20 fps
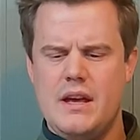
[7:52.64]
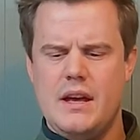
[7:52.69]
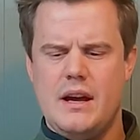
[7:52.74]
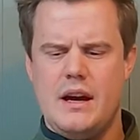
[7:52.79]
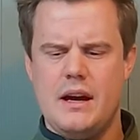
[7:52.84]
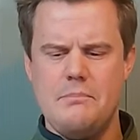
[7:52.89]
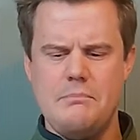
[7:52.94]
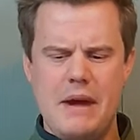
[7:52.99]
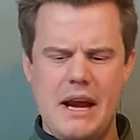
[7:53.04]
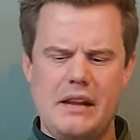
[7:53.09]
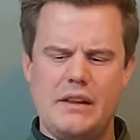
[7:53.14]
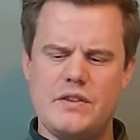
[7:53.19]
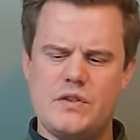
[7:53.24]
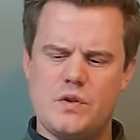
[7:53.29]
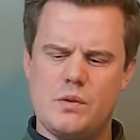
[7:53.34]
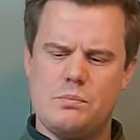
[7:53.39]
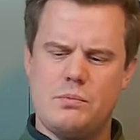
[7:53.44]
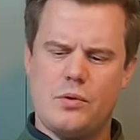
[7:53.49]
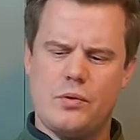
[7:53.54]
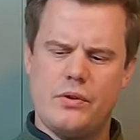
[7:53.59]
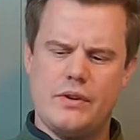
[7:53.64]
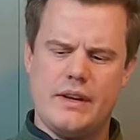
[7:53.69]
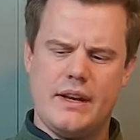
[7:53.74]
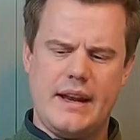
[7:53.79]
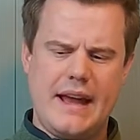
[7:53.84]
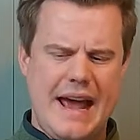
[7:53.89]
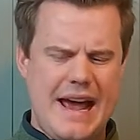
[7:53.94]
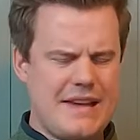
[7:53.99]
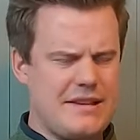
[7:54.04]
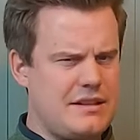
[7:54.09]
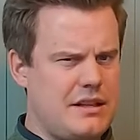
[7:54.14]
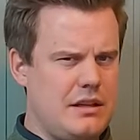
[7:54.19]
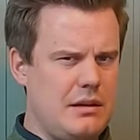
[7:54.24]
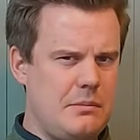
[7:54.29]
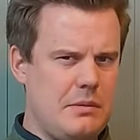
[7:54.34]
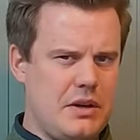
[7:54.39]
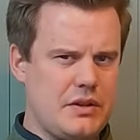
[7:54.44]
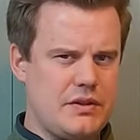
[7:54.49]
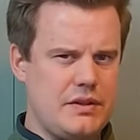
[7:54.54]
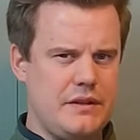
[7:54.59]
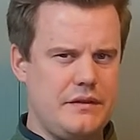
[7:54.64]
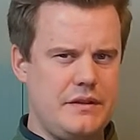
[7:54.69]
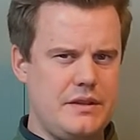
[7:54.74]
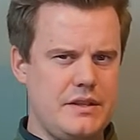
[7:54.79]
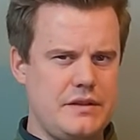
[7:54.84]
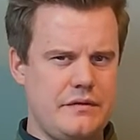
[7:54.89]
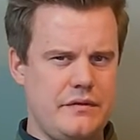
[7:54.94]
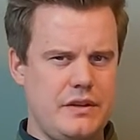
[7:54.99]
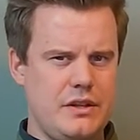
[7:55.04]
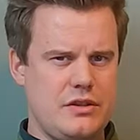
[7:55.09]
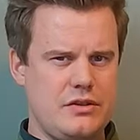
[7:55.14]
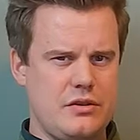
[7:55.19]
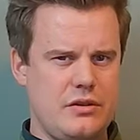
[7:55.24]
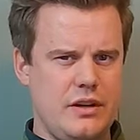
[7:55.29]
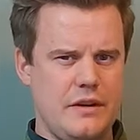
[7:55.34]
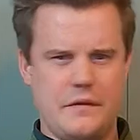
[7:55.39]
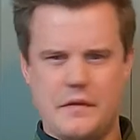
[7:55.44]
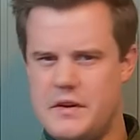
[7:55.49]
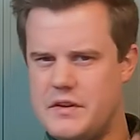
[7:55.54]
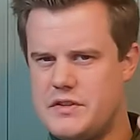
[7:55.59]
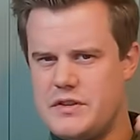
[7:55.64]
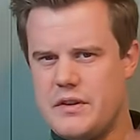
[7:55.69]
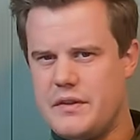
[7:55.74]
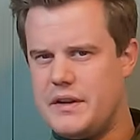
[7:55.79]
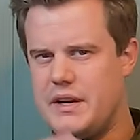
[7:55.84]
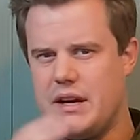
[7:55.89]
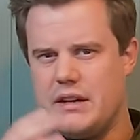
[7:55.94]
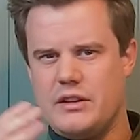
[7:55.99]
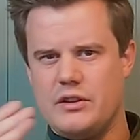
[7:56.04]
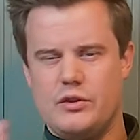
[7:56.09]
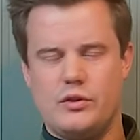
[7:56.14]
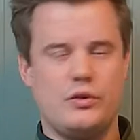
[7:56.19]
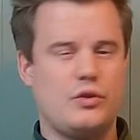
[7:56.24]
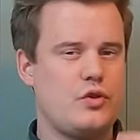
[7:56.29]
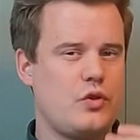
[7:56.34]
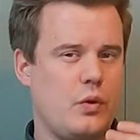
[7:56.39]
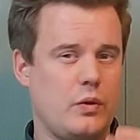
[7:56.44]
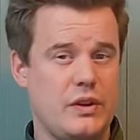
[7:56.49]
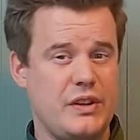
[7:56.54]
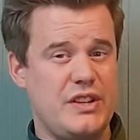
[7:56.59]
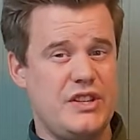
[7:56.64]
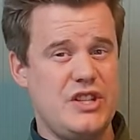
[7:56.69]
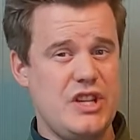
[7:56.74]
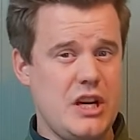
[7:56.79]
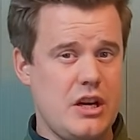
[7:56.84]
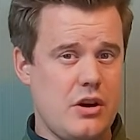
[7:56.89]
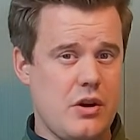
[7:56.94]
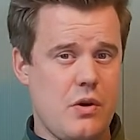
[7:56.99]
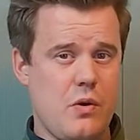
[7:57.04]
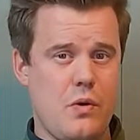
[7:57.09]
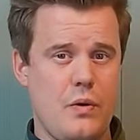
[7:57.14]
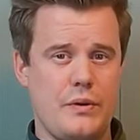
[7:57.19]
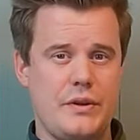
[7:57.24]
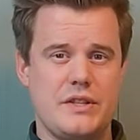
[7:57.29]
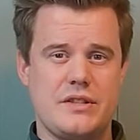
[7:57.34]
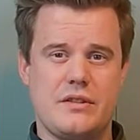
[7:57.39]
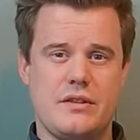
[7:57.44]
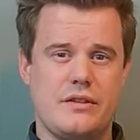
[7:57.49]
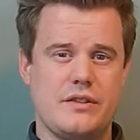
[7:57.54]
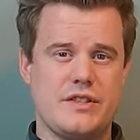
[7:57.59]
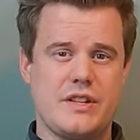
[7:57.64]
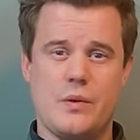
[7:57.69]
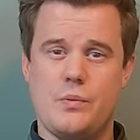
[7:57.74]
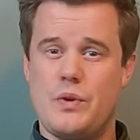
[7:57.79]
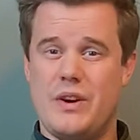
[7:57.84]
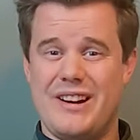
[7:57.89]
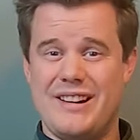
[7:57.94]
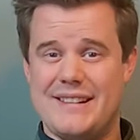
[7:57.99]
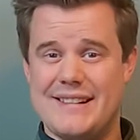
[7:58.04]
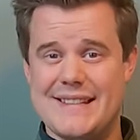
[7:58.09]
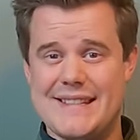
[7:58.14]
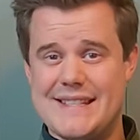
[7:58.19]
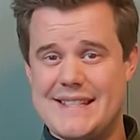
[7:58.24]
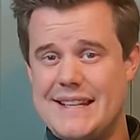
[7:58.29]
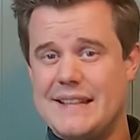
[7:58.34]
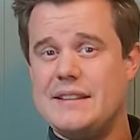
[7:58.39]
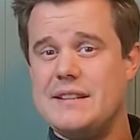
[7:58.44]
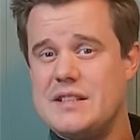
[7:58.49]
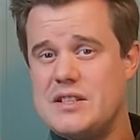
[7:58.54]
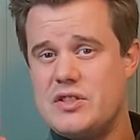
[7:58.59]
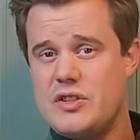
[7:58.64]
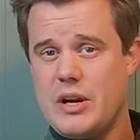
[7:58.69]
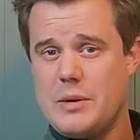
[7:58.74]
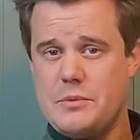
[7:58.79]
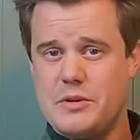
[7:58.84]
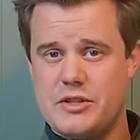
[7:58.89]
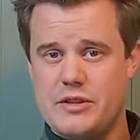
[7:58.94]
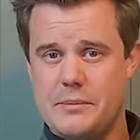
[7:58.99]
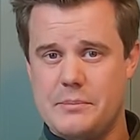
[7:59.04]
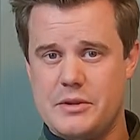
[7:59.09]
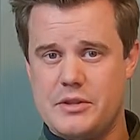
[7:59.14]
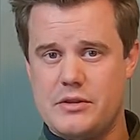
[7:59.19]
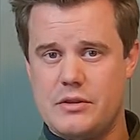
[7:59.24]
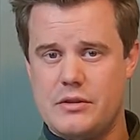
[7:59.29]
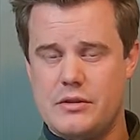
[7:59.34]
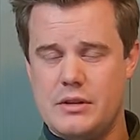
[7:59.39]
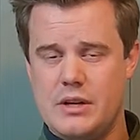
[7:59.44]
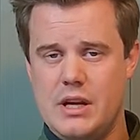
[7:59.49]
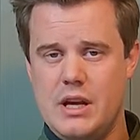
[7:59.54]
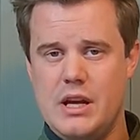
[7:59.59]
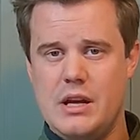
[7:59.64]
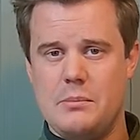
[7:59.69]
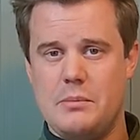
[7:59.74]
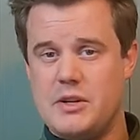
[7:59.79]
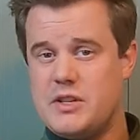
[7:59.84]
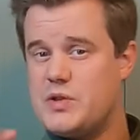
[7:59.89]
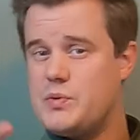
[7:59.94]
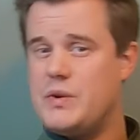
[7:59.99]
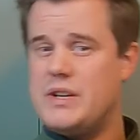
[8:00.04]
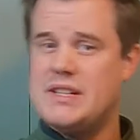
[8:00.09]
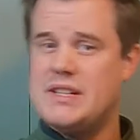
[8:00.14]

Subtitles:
I mailed the support and asking about if this feature, if there's something I can control in the G-code, is there somewhere I can set this chamber temperature? Because when I